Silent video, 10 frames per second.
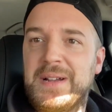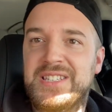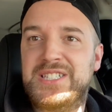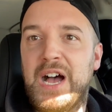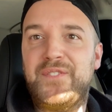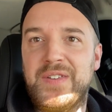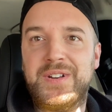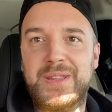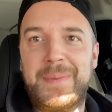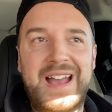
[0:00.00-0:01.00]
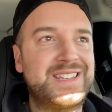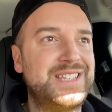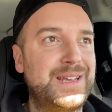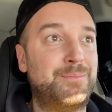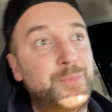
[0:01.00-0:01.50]
My stuff even in the back
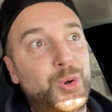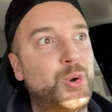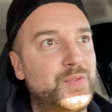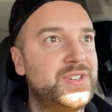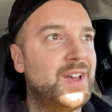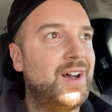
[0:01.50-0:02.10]
seat moved